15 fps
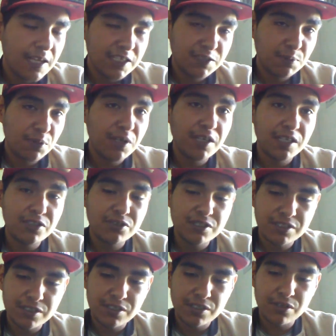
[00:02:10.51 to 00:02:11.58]
It's pretty
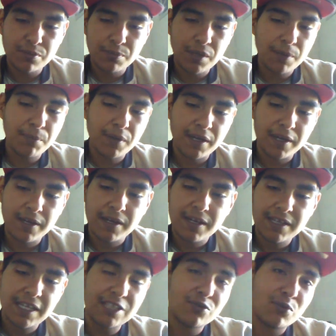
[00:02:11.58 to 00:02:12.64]
interesting, Popeye.
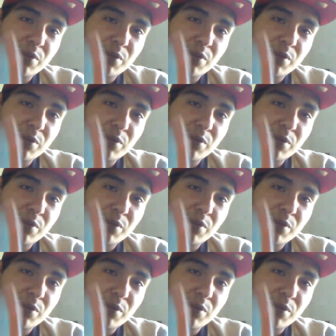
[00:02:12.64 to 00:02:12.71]
That's